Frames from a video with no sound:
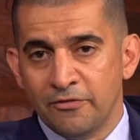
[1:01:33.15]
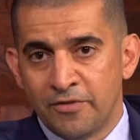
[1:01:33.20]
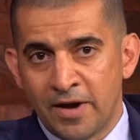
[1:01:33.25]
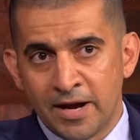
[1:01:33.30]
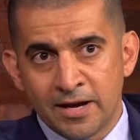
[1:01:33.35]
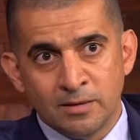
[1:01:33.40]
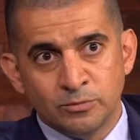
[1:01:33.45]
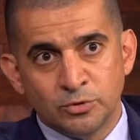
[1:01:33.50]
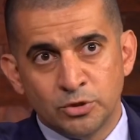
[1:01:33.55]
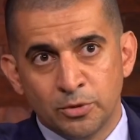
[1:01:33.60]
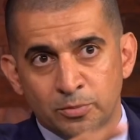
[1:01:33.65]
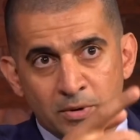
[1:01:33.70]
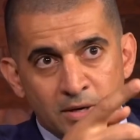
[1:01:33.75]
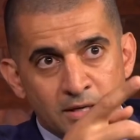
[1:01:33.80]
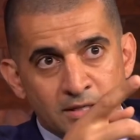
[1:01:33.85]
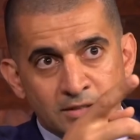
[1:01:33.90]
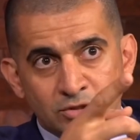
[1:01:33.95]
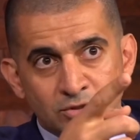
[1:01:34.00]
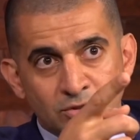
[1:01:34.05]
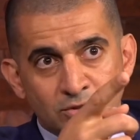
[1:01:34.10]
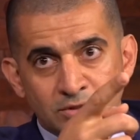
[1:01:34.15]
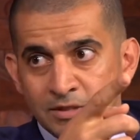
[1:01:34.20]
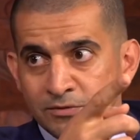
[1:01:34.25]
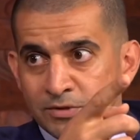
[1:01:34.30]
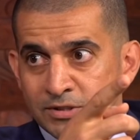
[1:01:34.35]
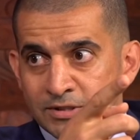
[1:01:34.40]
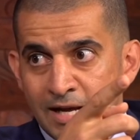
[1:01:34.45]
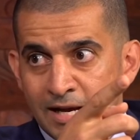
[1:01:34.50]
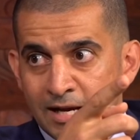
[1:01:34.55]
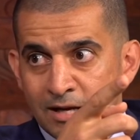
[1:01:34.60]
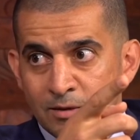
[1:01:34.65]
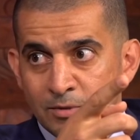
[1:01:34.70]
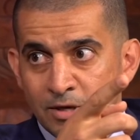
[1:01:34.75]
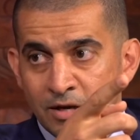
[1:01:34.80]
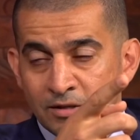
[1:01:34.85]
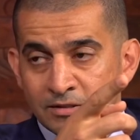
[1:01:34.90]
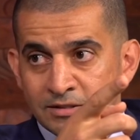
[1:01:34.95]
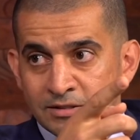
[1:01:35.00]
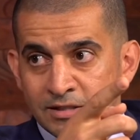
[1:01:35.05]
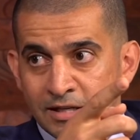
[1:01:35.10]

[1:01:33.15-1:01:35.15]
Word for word: if I come to your place, your TV is not going to be on